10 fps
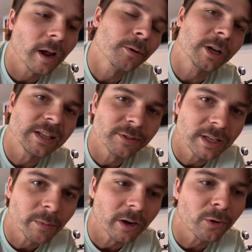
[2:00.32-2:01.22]
I wouldn't even say
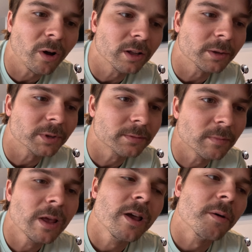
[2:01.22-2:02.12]
better quality, but
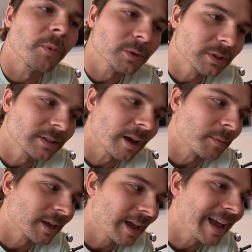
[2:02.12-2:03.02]
most of the time
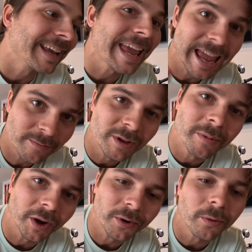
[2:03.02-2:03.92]
it can be
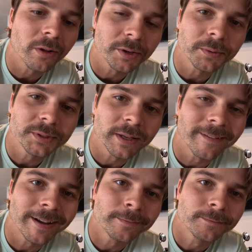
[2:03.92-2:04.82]
better quality, we'll say
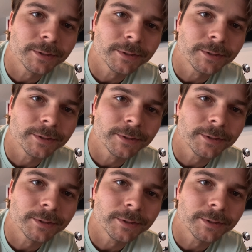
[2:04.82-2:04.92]
that.